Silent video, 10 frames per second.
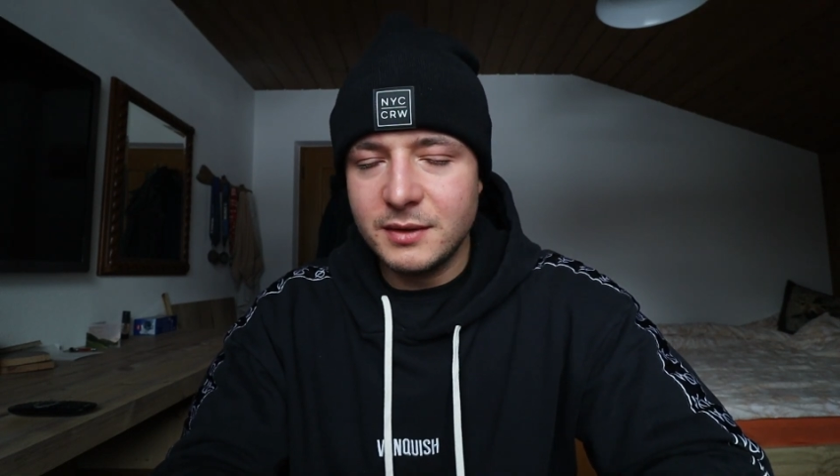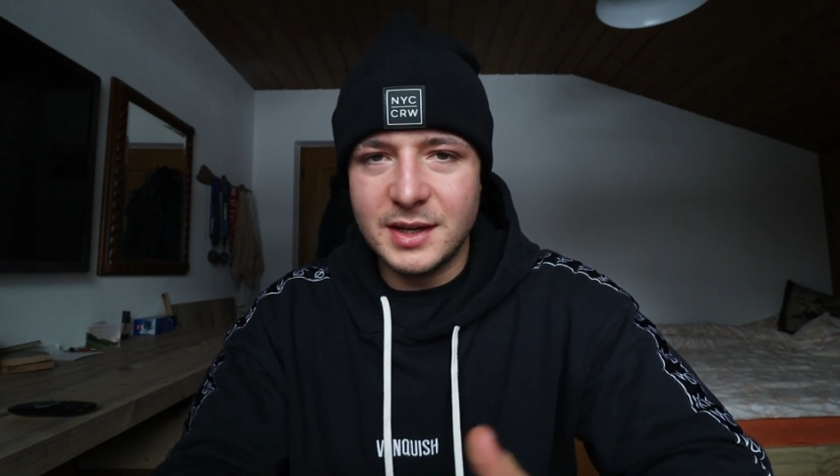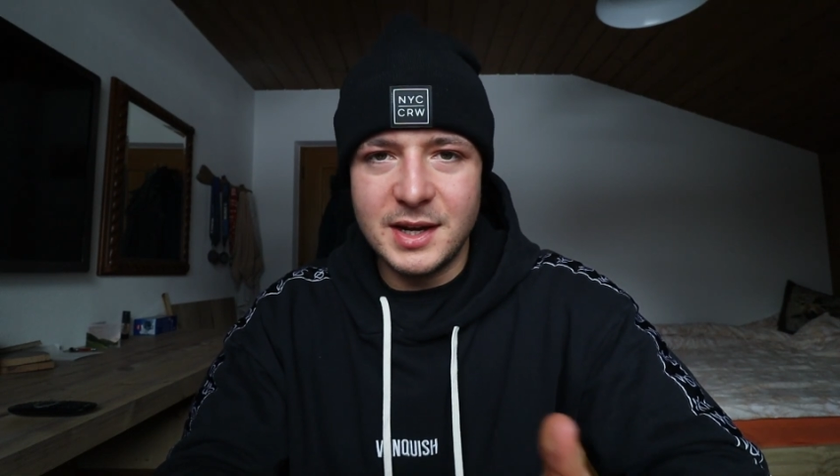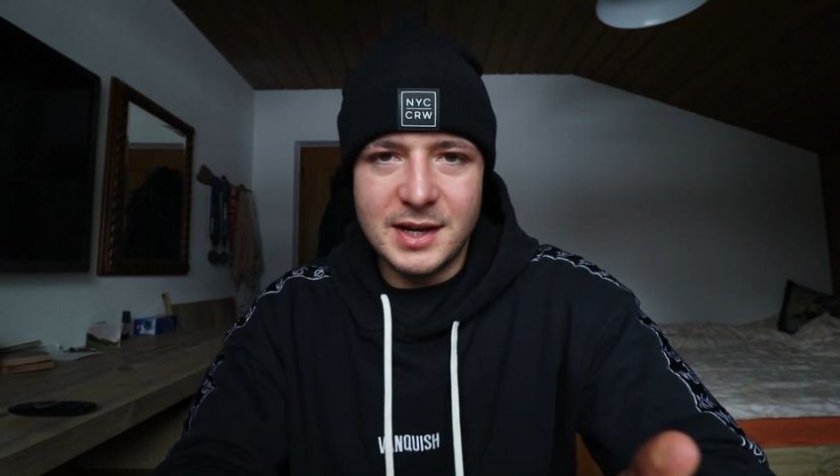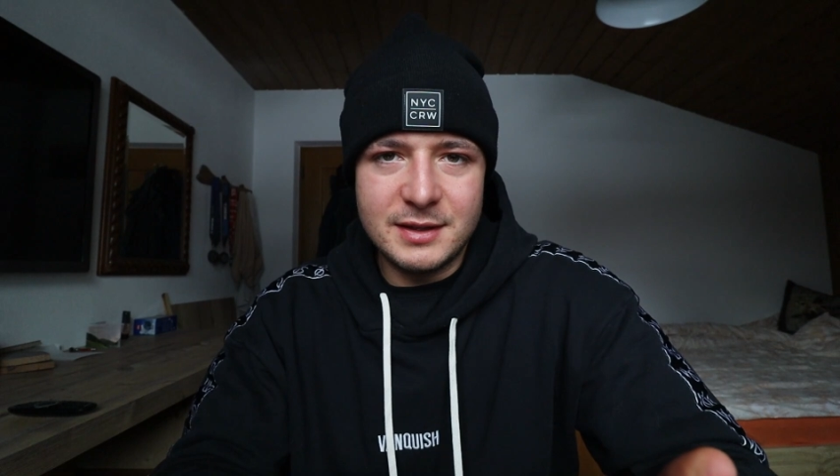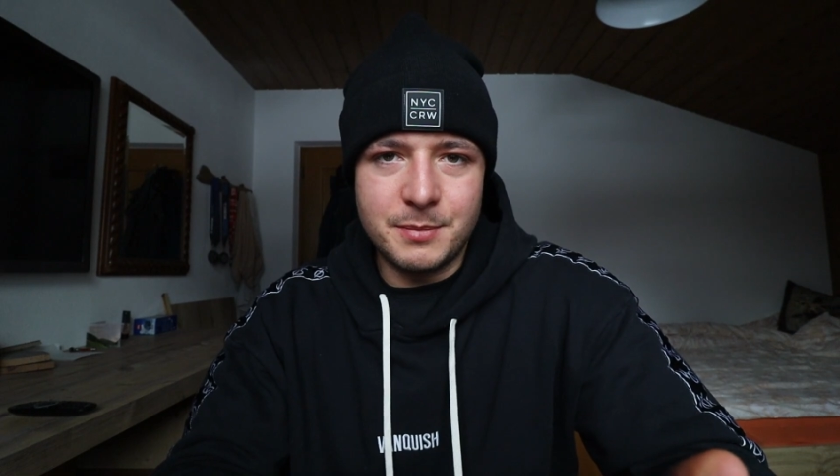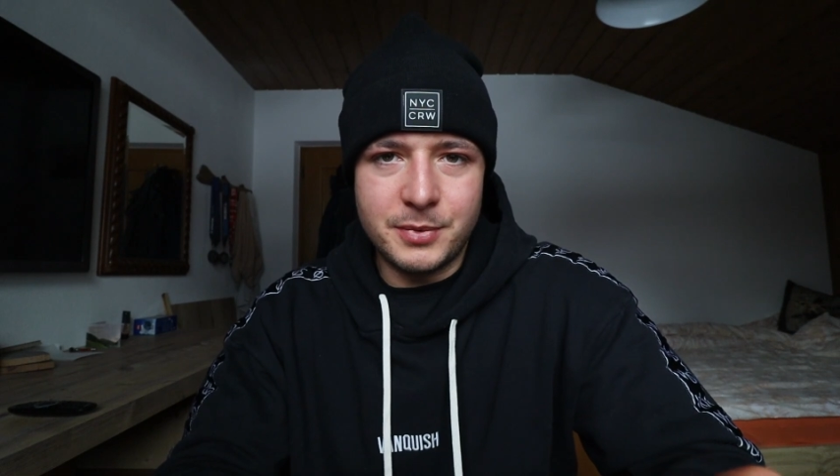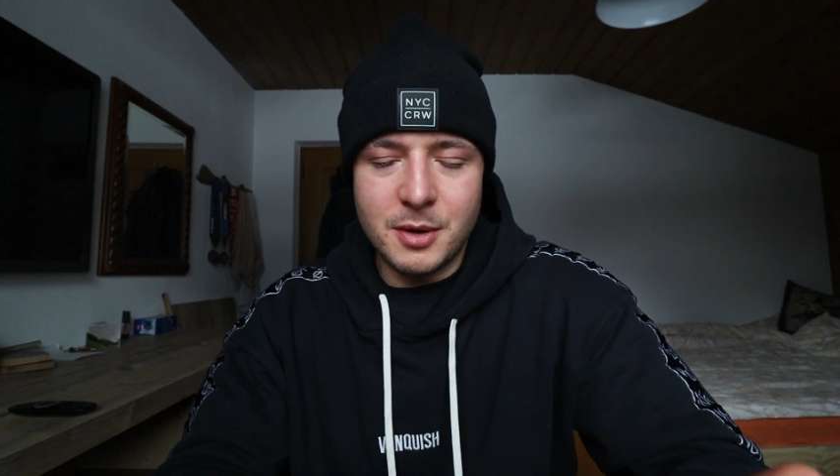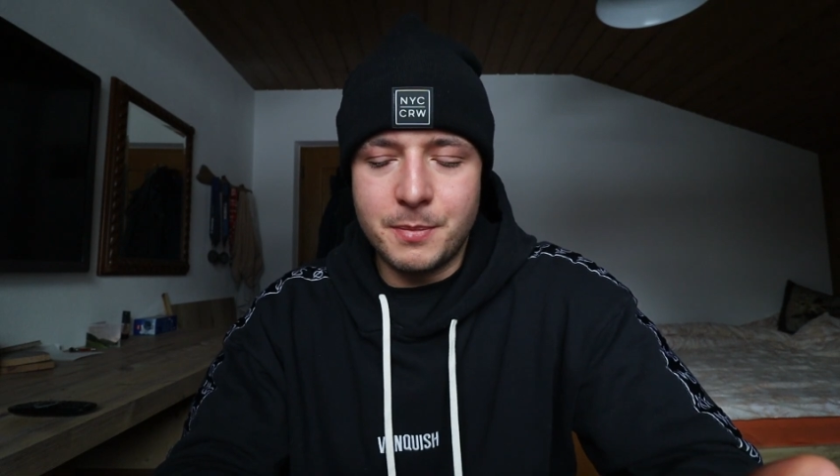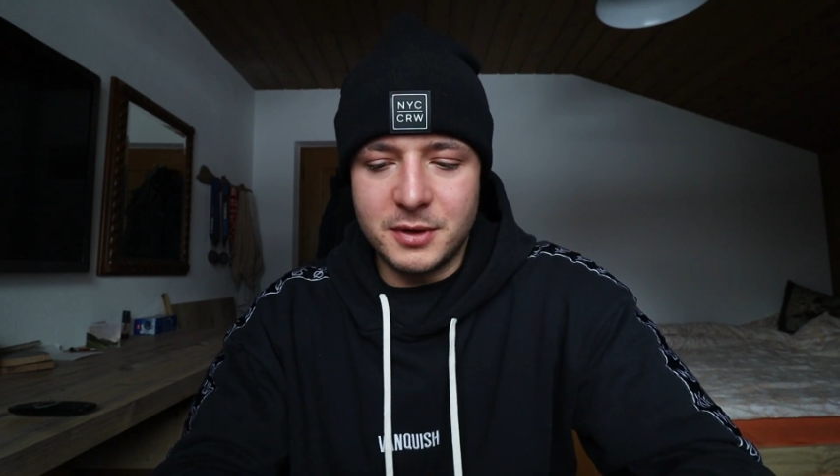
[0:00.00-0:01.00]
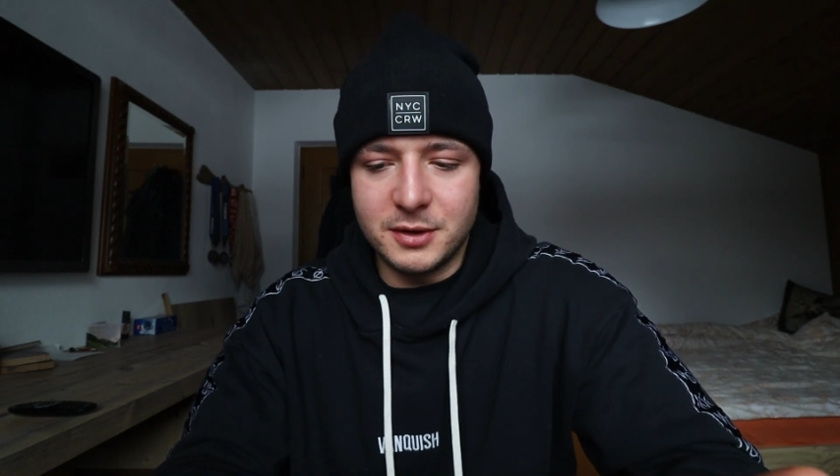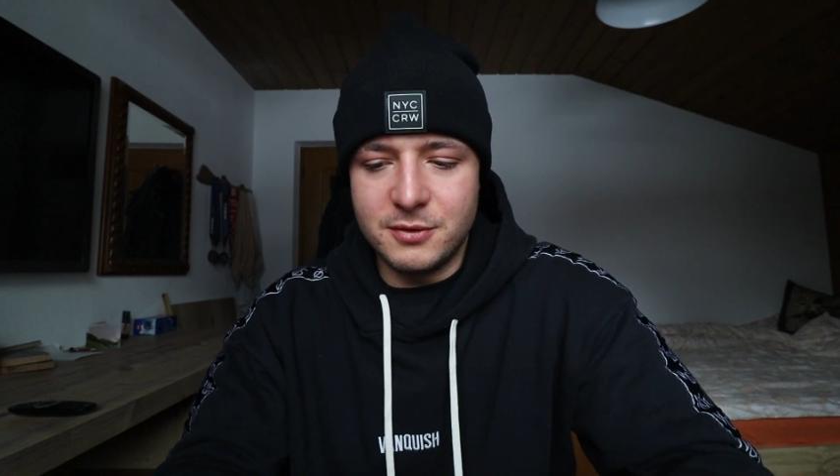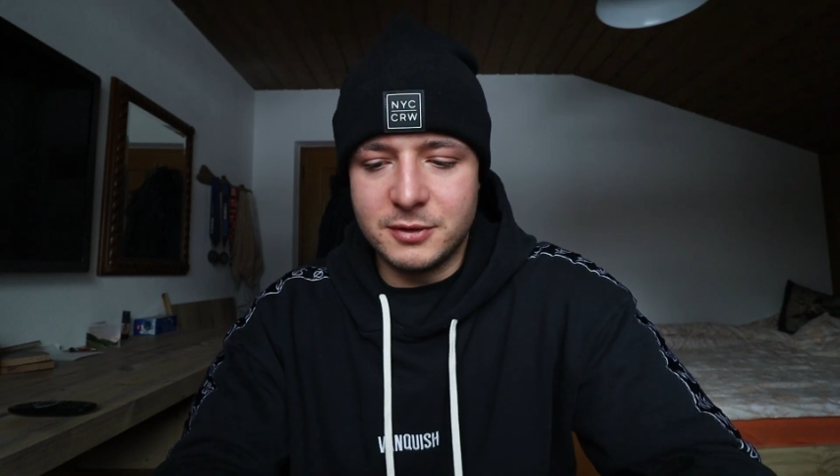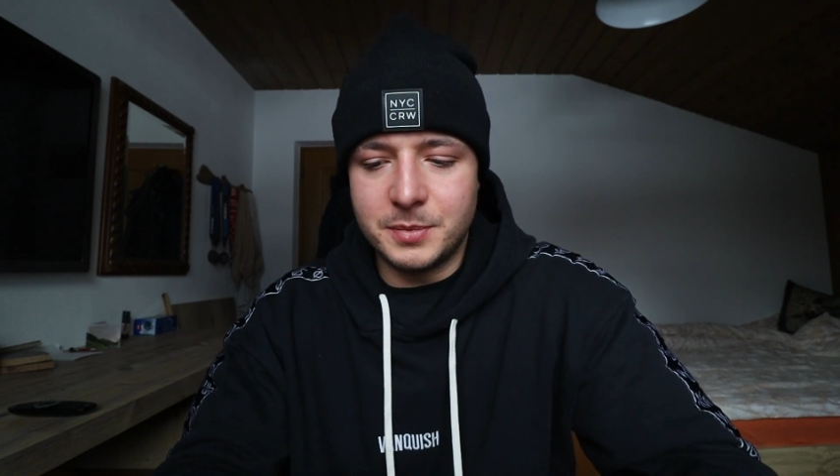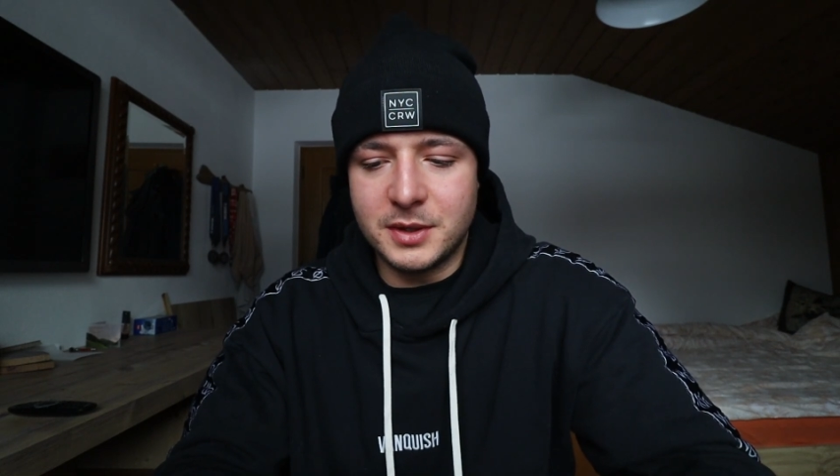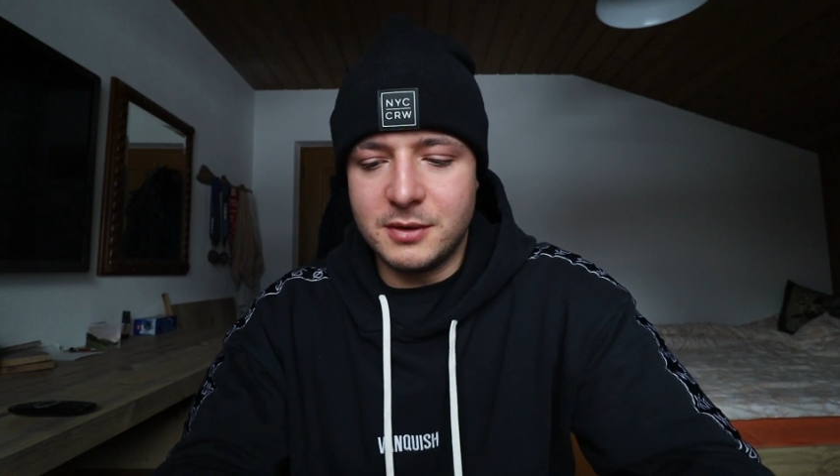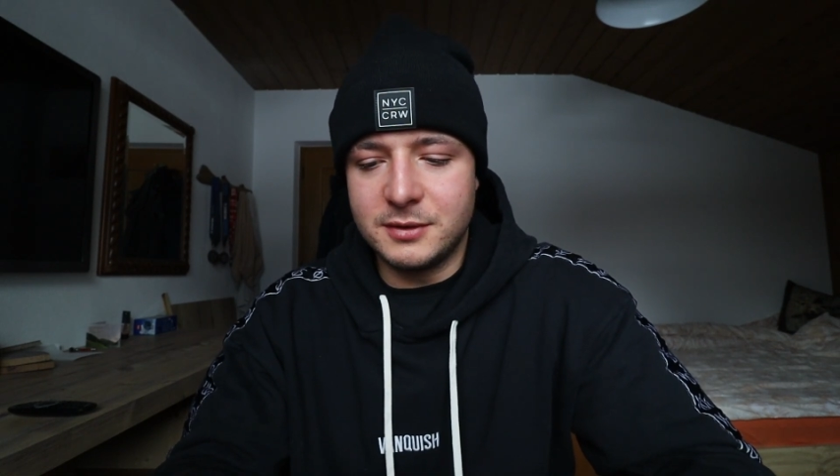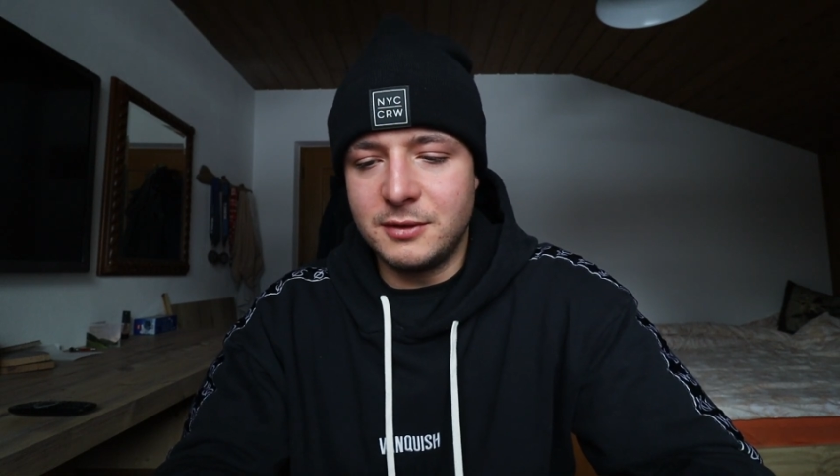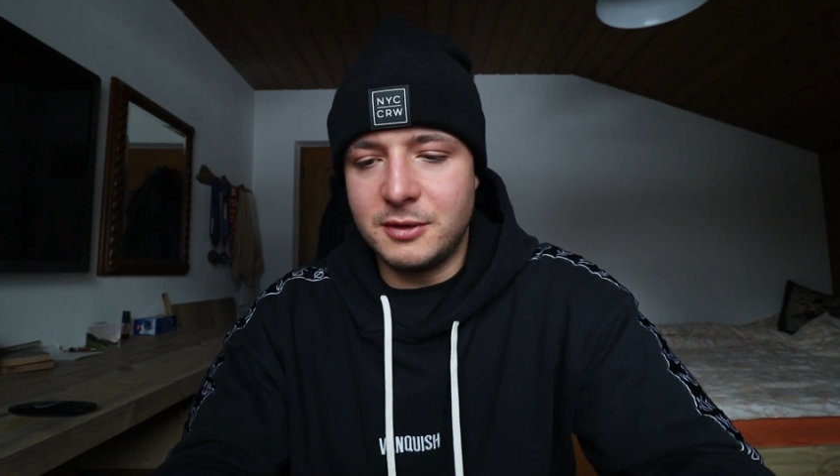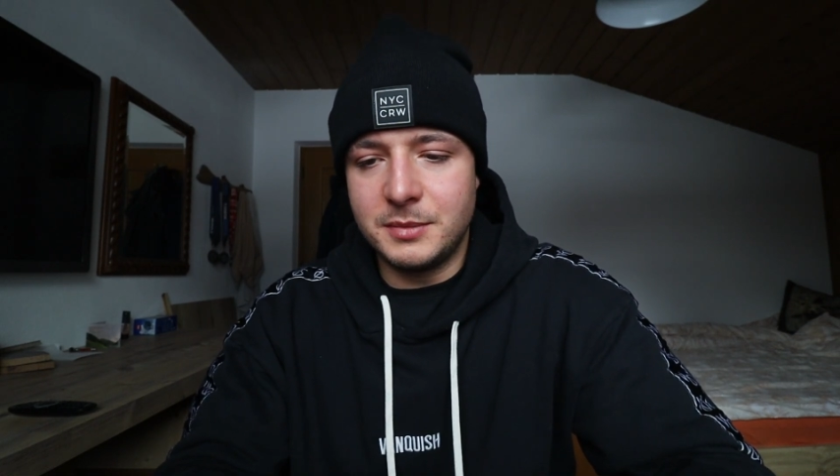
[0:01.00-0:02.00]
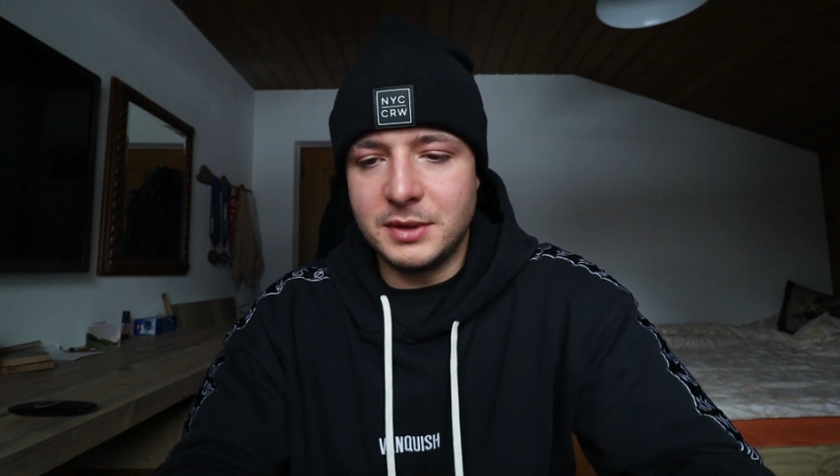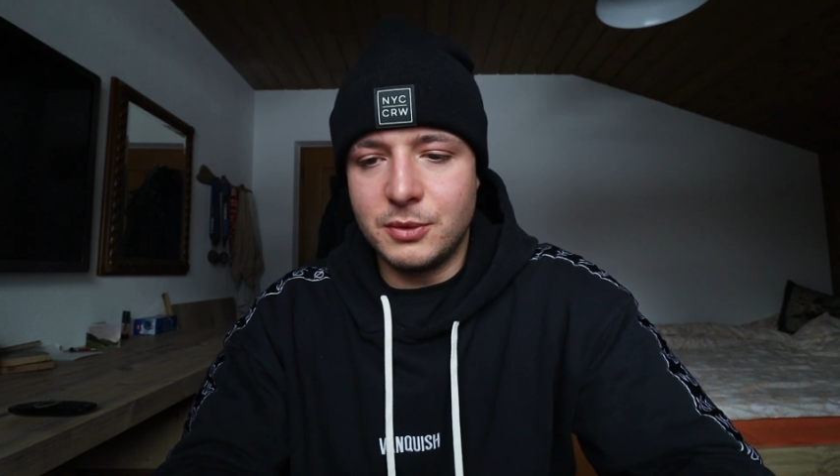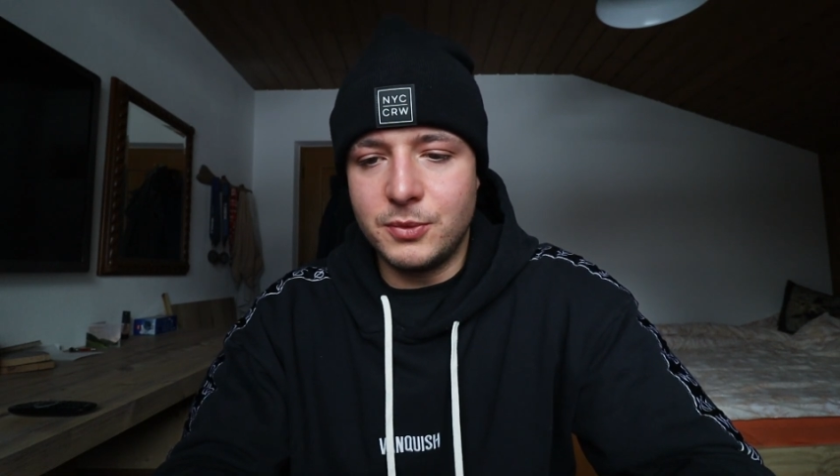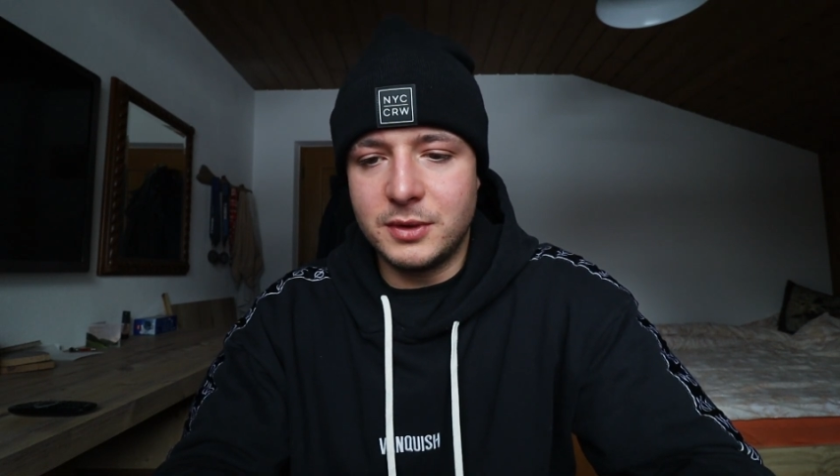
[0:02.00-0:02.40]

say that's a proper dose, because normally